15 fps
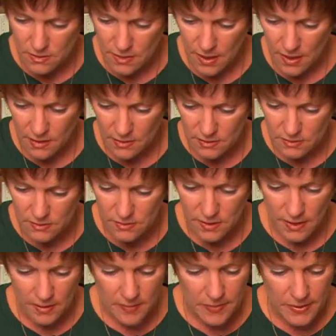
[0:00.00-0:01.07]
That looks
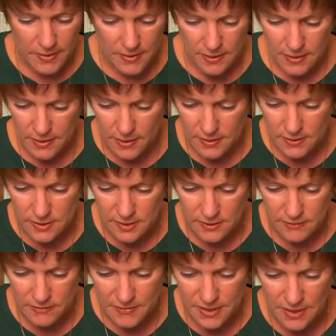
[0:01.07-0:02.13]
like
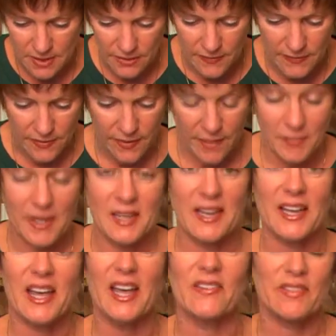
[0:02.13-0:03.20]
plenty of meat on there. I'm going
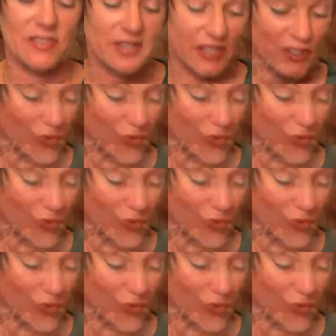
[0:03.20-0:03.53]
to cover